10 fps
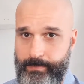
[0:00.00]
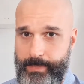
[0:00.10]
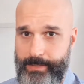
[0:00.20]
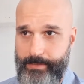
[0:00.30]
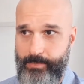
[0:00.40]

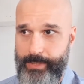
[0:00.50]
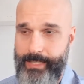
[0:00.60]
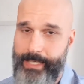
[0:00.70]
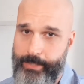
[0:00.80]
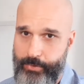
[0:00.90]
and say, what
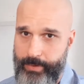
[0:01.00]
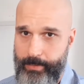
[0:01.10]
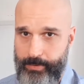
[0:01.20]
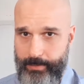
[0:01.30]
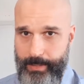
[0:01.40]
did I enjoy
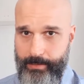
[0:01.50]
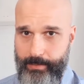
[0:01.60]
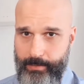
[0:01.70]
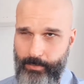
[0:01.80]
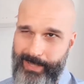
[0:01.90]
most about
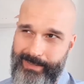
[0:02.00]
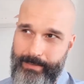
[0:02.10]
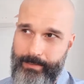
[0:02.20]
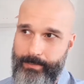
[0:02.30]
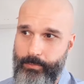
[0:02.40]
those? Or what
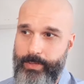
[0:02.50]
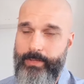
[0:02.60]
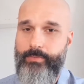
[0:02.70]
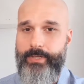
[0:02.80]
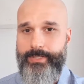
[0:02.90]

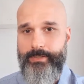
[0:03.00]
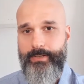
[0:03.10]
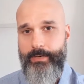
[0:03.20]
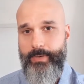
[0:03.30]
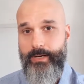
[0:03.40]
within reason
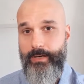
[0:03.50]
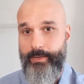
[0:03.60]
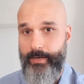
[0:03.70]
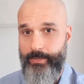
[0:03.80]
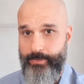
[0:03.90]
could I recall
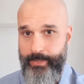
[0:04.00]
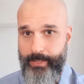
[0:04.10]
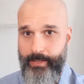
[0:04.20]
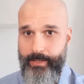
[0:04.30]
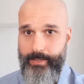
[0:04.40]
that I enjoyed?
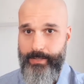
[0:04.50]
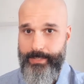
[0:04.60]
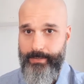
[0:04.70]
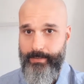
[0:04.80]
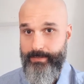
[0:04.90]

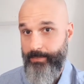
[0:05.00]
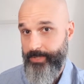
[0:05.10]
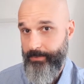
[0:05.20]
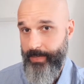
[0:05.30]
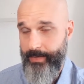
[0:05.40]
Is it the
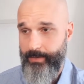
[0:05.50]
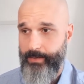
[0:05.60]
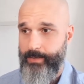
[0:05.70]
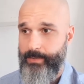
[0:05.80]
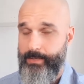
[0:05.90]
subject matter?
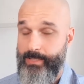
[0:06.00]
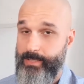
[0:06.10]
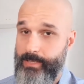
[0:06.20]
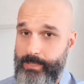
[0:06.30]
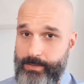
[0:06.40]
Is
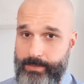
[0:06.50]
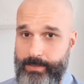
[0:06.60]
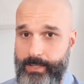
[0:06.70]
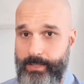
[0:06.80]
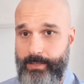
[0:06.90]
it the
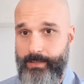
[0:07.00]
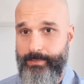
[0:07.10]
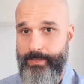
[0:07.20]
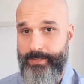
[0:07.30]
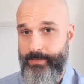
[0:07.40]
industry?
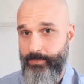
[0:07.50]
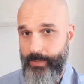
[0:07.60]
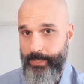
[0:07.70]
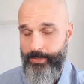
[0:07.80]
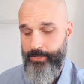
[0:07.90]
Is it the
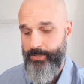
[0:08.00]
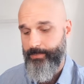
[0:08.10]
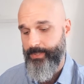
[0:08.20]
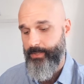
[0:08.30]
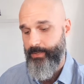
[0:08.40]

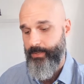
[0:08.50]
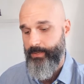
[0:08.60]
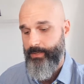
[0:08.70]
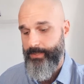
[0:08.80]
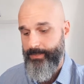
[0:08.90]
relationships?
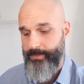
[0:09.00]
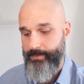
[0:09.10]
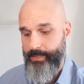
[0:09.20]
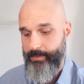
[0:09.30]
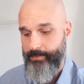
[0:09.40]
Is it
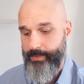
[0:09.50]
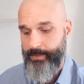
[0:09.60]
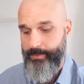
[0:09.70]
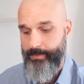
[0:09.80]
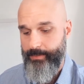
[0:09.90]
the